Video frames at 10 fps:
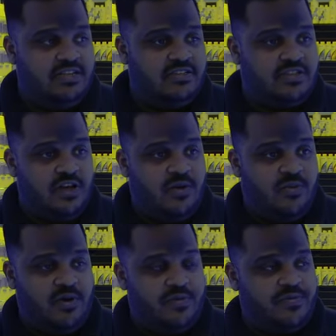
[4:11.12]
So
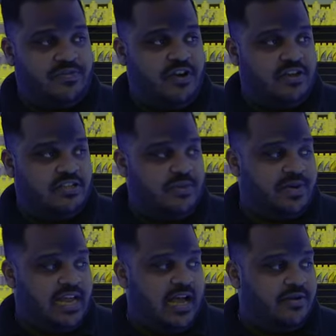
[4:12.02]
what we've started
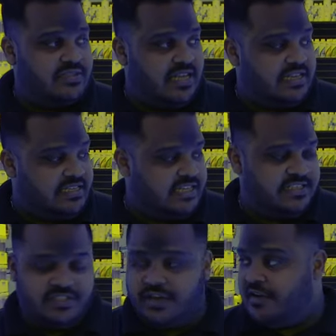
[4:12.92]
doing now is that
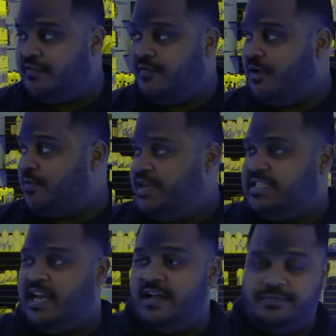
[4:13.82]
this is our for
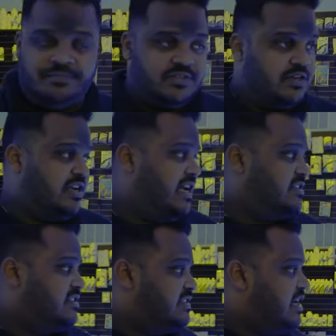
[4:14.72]
retail. So you
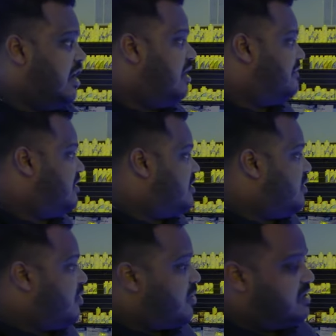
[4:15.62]
guys are gonna see all of our
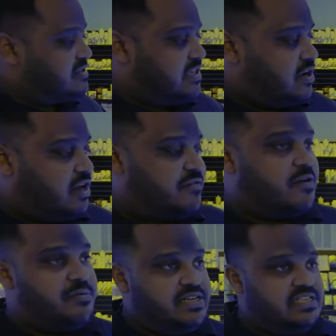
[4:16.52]
corals and all of
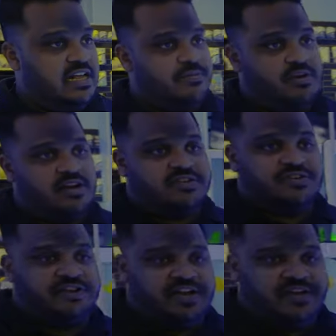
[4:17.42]
our retail
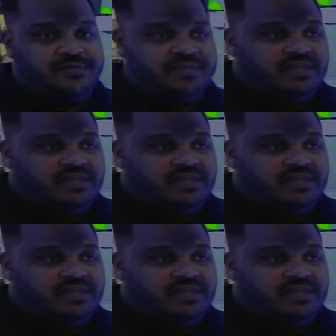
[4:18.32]
products are in here.